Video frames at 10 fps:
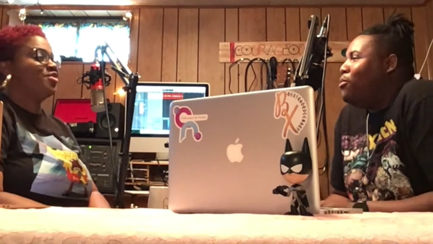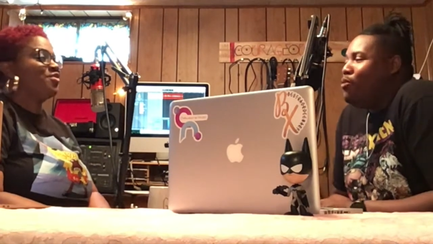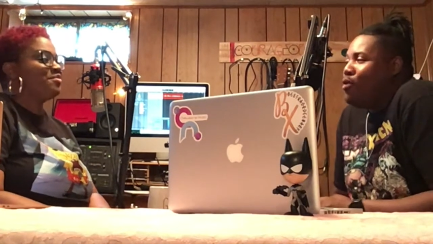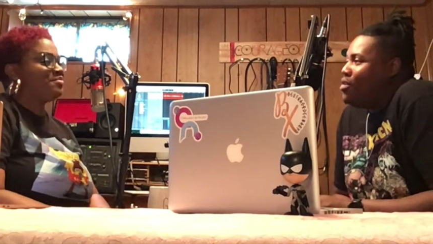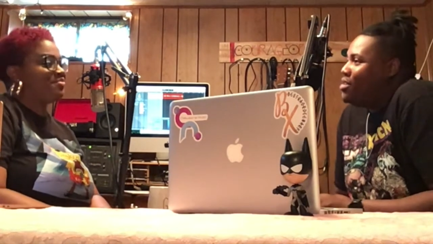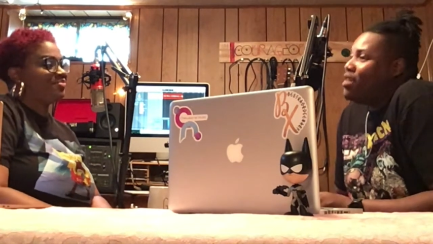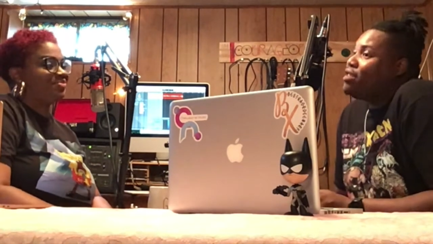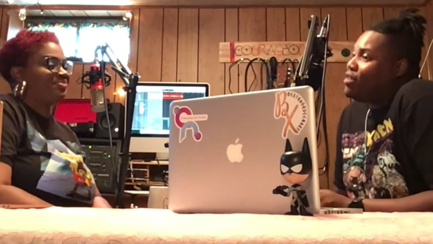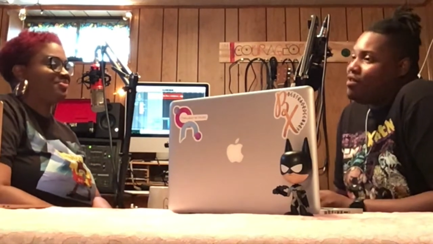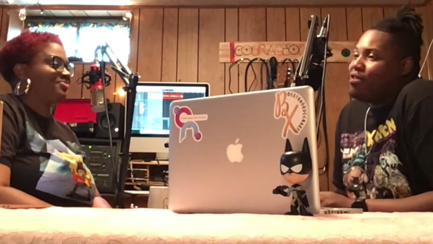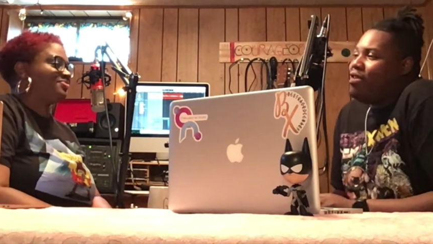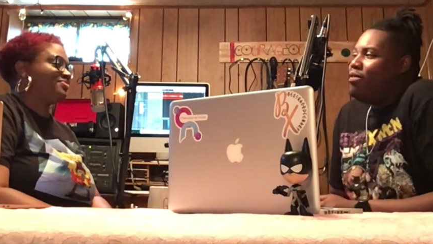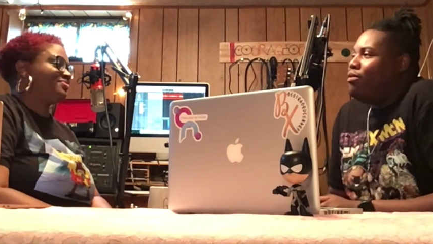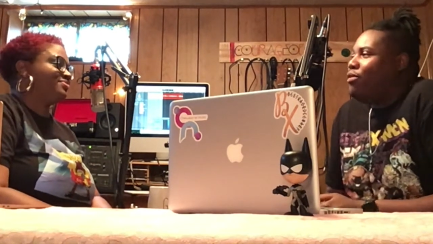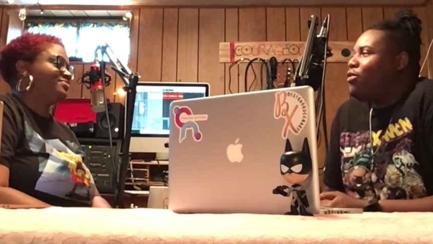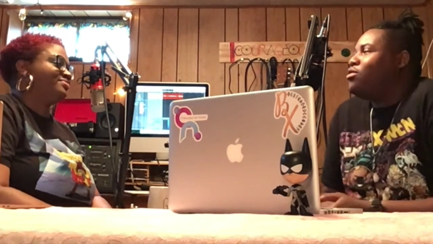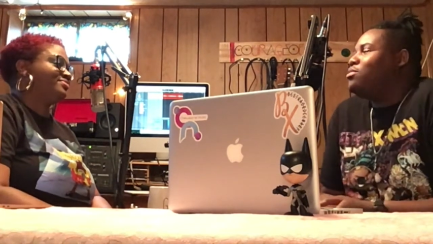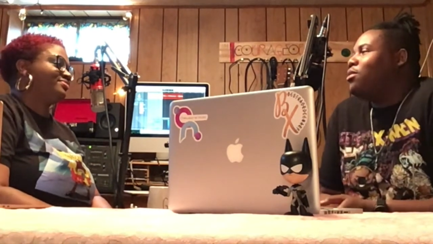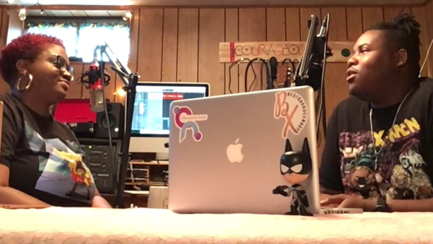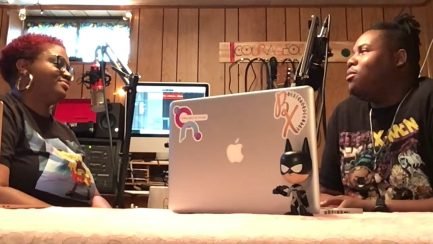Speaker 1: more than six years ago when we
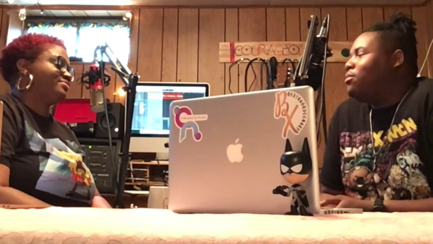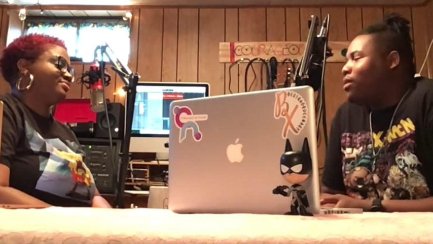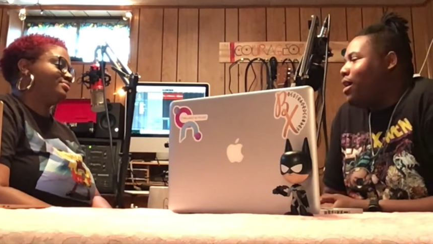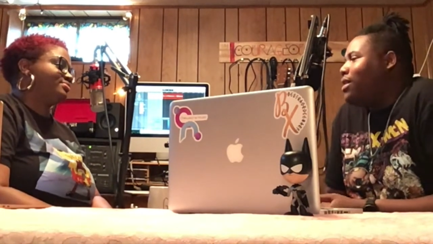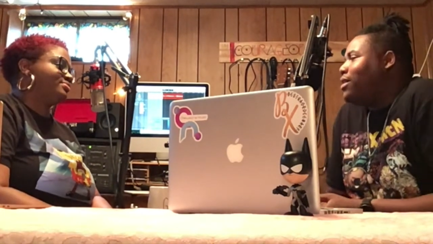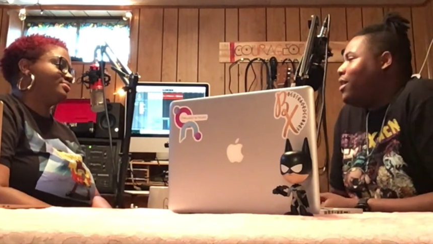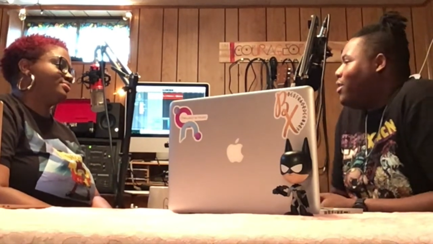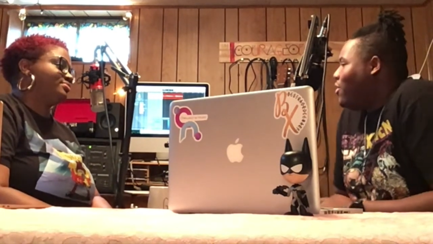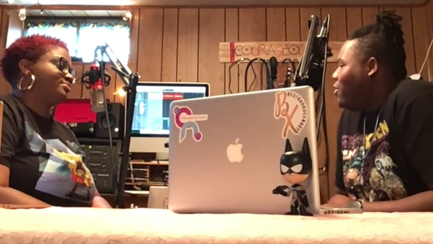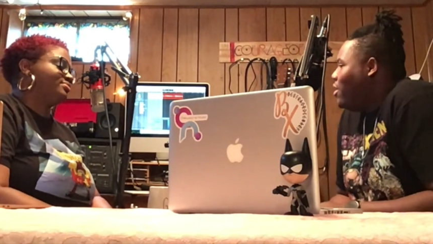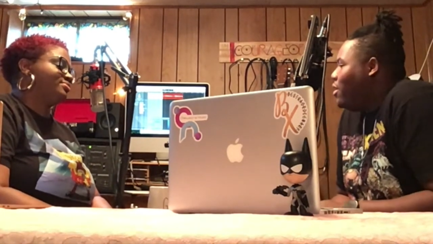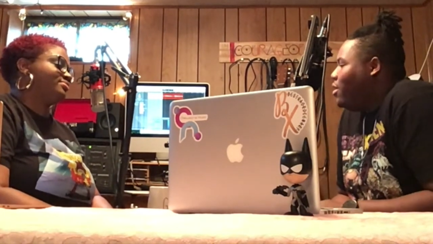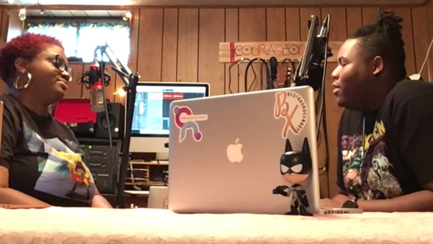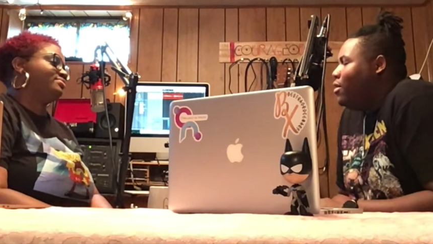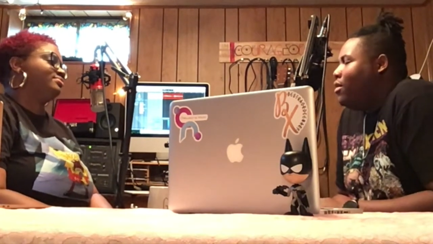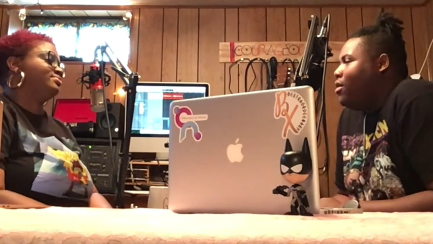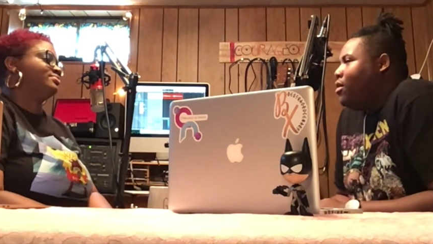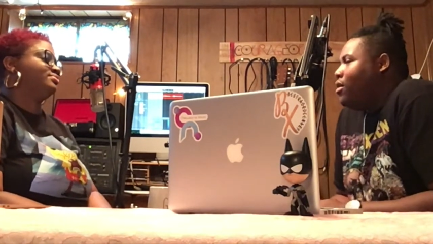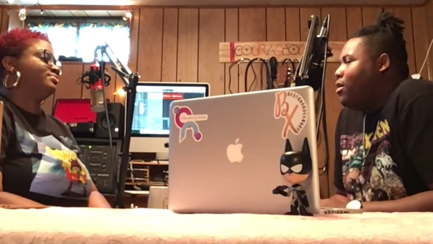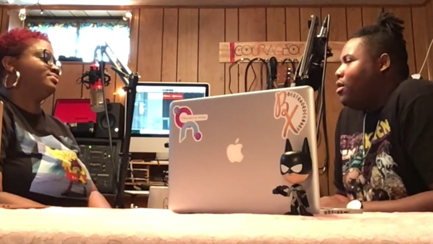first um, got together.
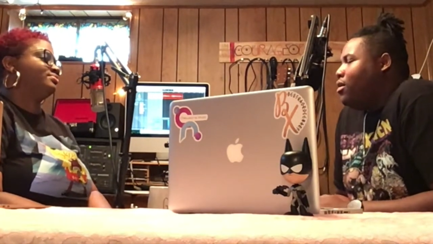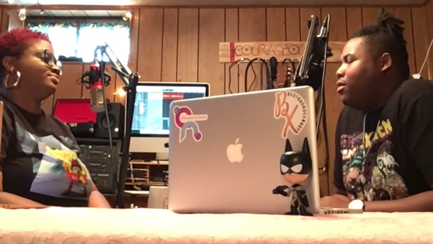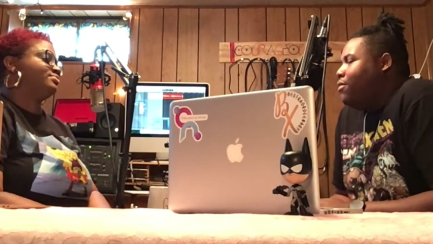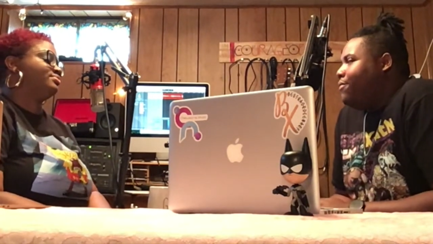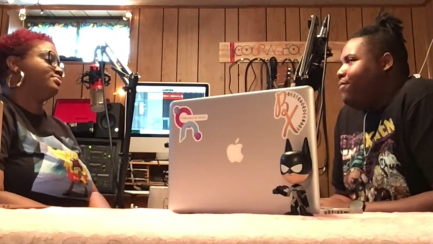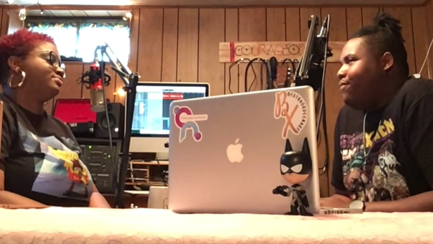And um,